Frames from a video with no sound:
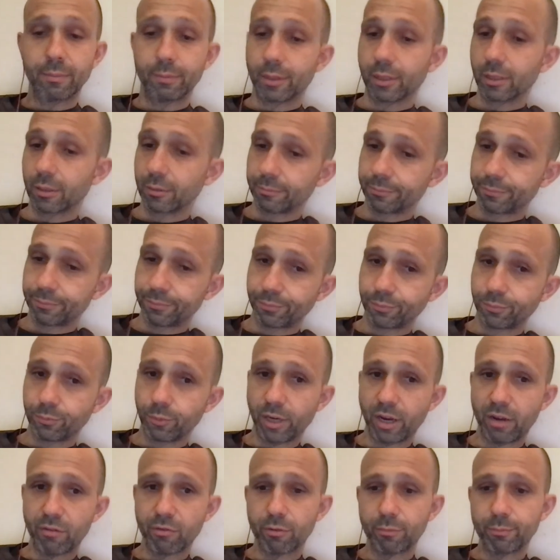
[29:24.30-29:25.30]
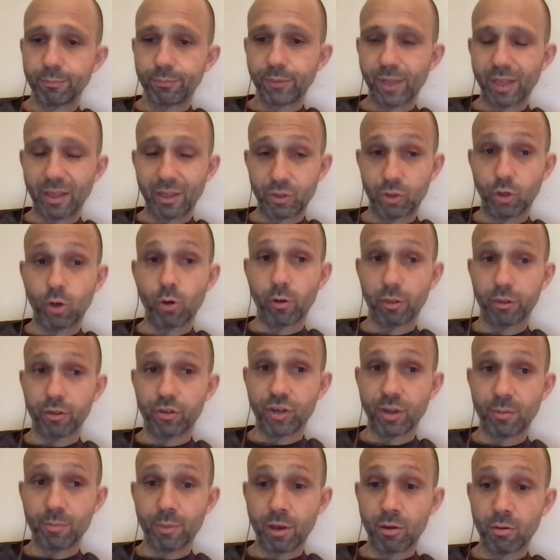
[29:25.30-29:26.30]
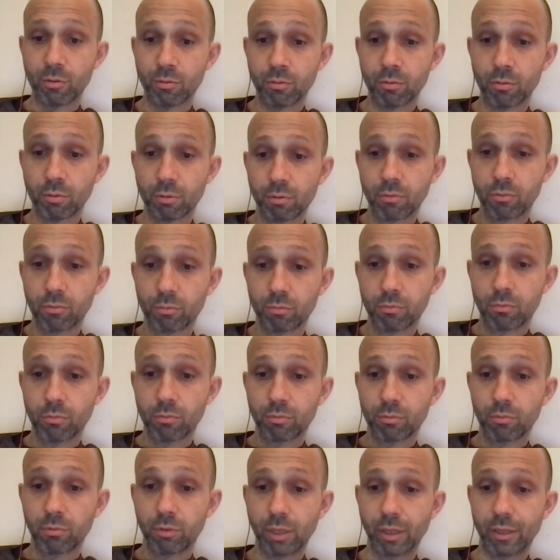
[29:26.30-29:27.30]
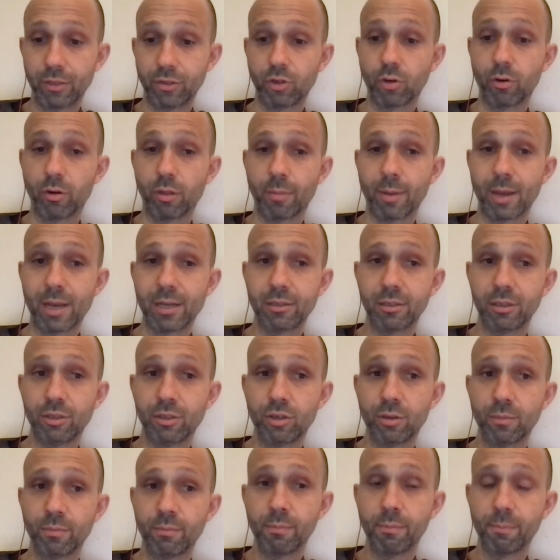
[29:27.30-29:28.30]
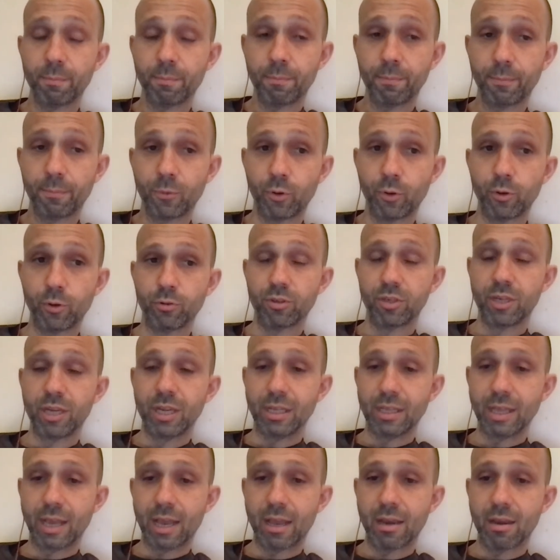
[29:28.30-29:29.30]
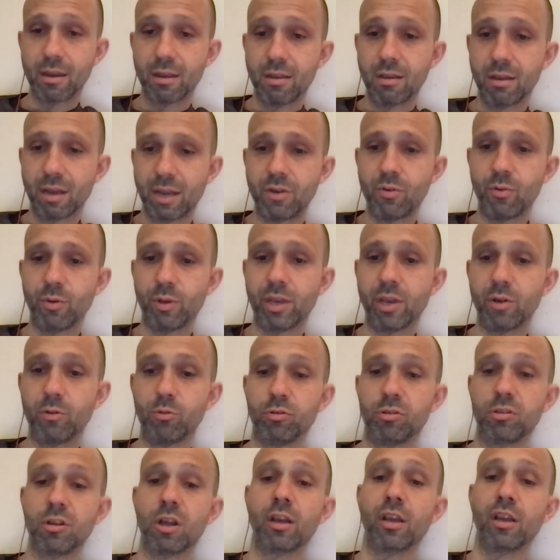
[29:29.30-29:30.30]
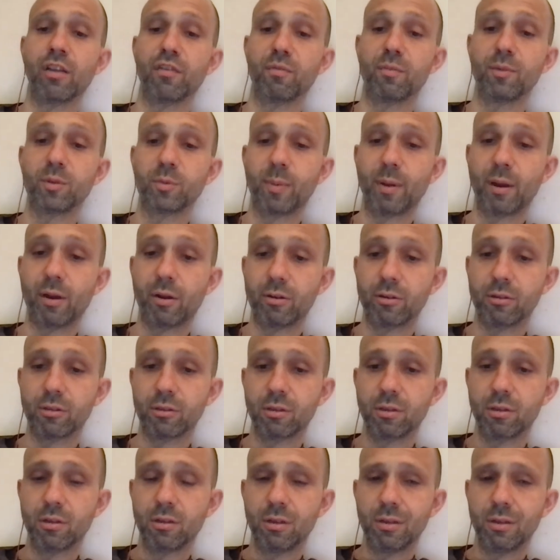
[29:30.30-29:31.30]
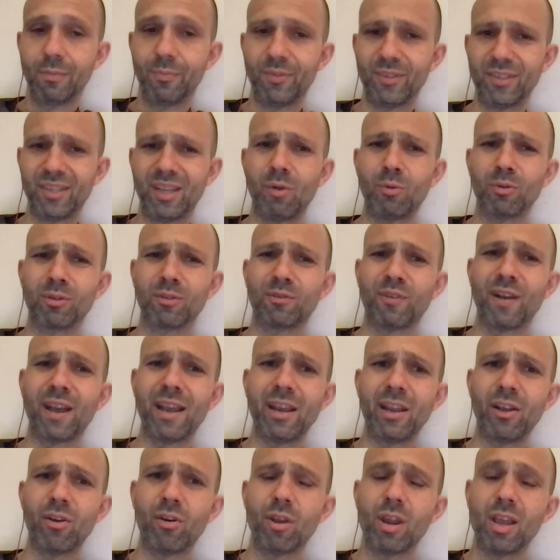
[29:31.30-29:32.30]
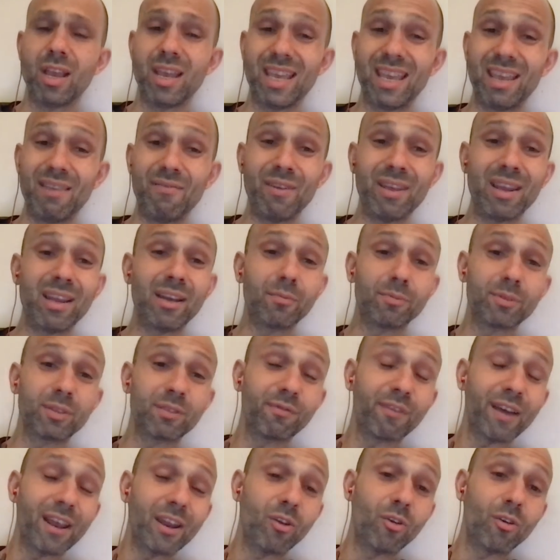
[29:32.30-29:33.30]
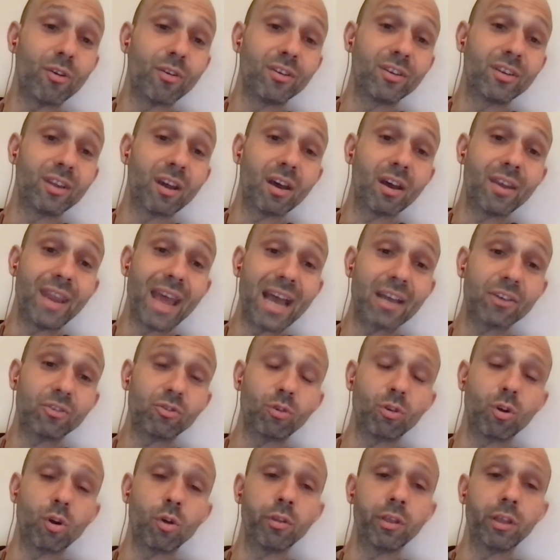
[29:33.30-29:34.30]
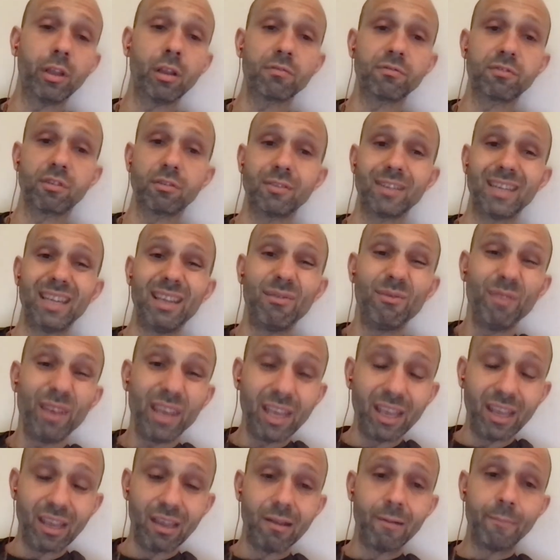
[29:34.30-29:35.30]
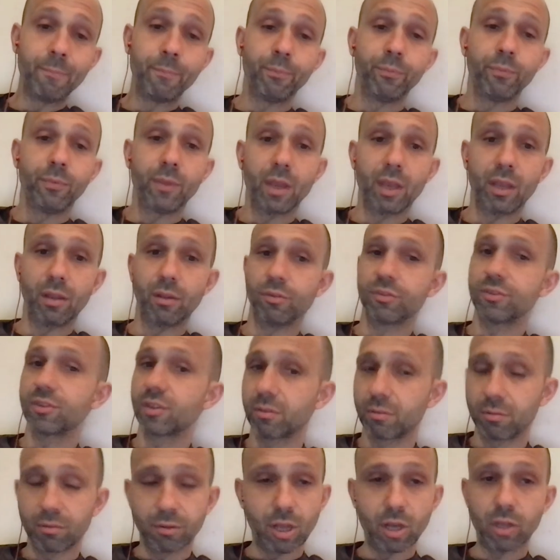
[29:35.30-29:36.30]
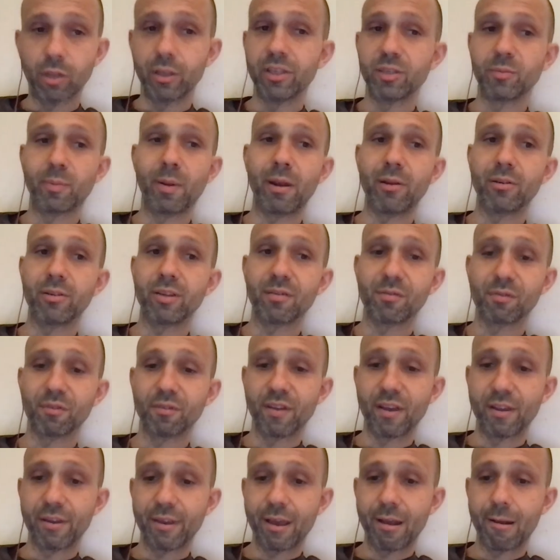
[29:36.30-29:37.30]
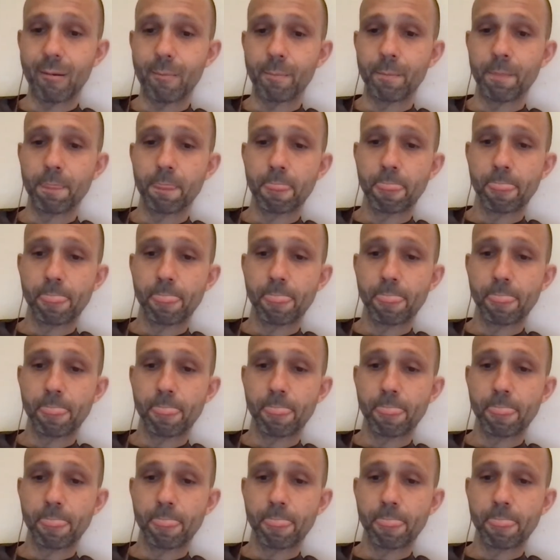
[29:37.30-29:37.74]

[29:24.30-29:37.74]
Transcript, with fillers: But whatever. They let you go to the gym, though? They let you go to the boxing gym? or you sneak that. I knew a kid who snuck it from his parents. This kid was fighting on. He even ended up fighting on uh, National Golden Gloves on TV, and luckily his parents never found out.